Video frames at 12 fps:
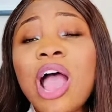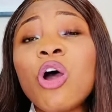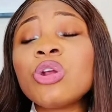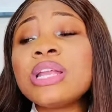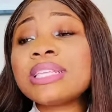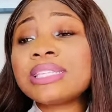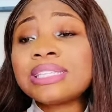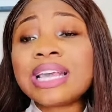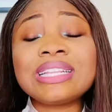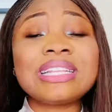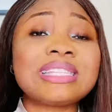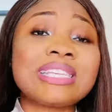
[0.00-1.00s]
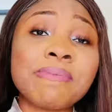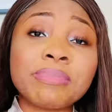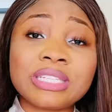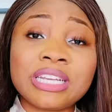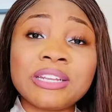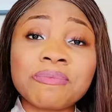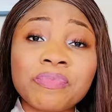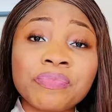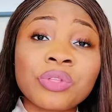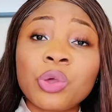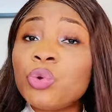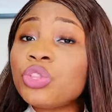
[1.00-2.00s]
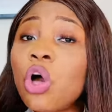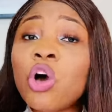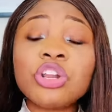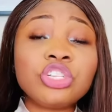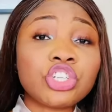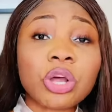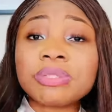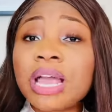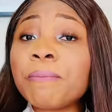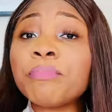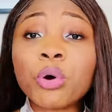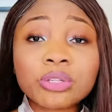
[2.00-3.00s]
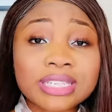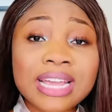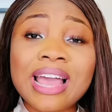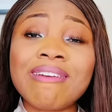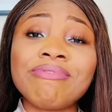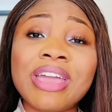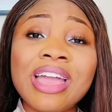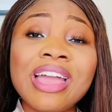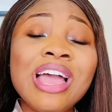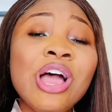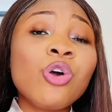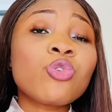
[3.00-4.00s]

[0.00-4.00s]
I always say the same thing with all the jobs I post here and there.